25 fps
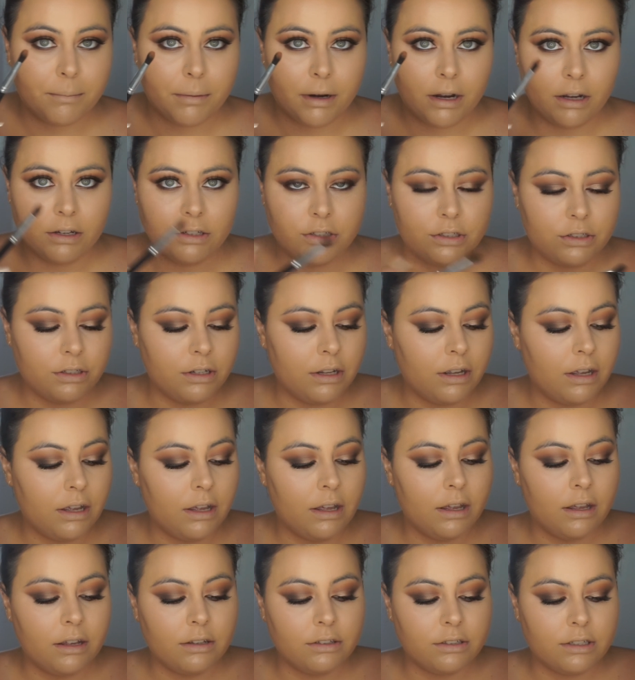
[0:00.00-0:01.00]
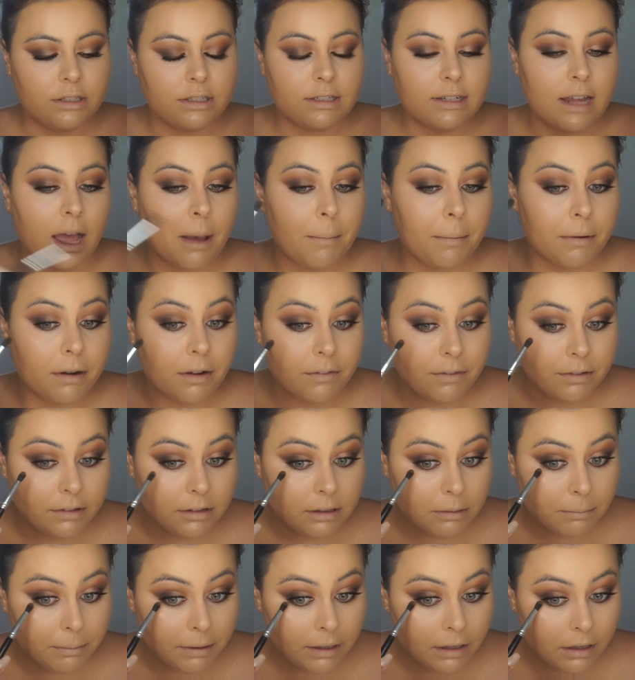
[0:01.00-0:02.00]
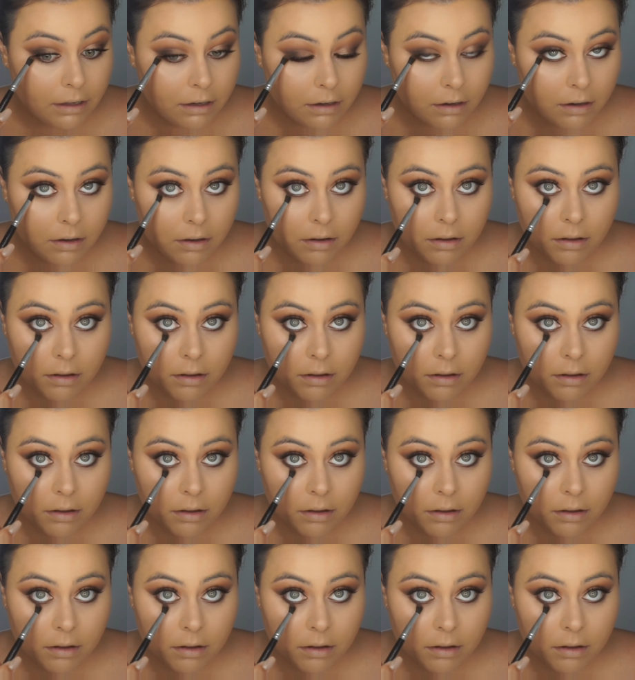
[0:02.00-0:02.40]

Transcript: brush. Just tap it up a little bit.